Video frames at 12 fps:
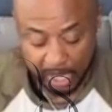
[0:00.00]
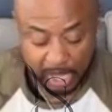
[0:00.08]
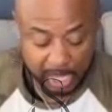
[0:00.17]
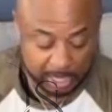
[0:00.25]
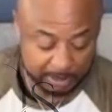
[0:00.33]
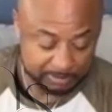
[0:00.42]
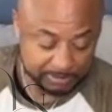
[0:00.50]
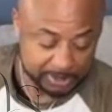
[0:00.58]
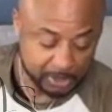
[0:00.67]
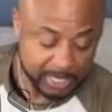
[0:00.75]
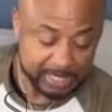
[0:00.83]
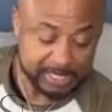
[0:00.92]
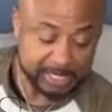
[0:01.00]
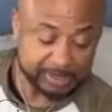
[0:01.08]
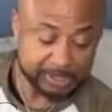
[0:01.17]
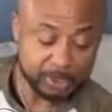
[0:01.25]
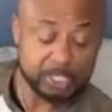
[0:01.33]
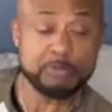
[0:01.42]
So that's
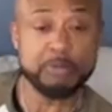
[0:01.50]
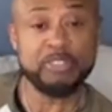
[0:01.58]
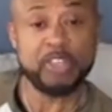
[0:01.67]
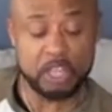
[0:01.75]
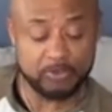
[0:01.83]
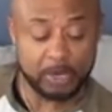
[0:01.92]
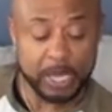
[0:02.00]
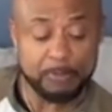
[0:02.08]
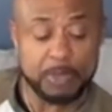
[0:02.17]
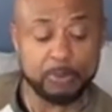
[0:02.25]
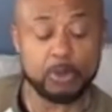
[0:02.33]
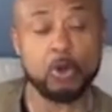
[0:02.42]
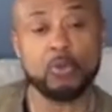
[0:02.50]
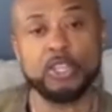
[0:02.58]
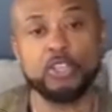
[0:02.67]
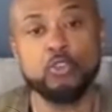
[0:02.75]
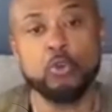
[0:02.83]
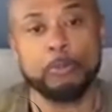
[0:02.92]
it. So just be thankful. Let people know
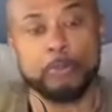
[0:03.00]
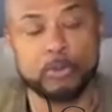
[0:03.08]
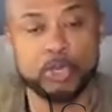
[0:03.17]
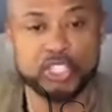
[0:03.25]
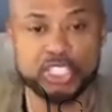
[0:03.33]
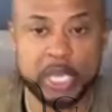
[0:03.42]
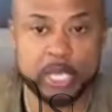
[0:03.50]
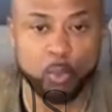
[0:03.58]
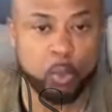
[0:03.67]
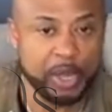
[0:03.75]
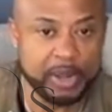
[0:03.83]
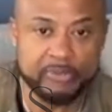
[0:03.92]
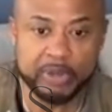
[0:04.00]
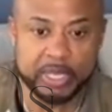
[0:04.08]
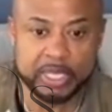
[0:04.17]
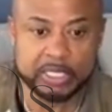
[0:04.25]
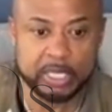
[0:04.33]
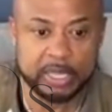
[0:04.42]
that you appreciate whatever it
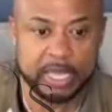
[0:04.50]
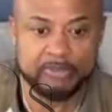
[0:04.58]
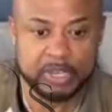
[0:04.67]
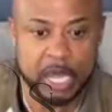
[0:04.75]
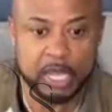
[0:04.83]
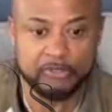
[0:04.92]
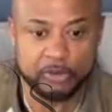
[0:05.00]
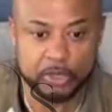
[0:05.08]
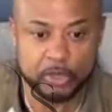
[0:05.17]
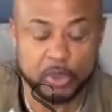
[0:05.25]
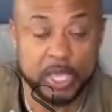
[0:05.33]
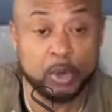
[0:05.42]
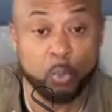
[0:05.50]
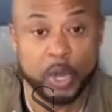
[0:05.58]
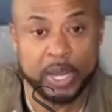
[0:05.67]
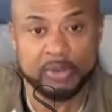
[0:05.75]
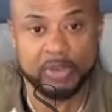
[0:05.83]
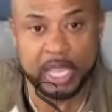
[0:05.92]
is that they've done for you in
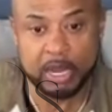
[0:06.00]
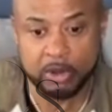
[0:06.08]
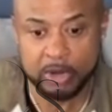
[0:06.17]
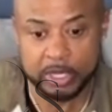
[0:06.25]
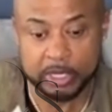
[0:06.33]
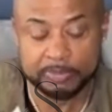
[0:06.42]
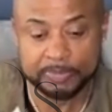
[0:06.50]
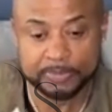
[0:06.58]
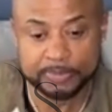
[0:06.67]
whatever area.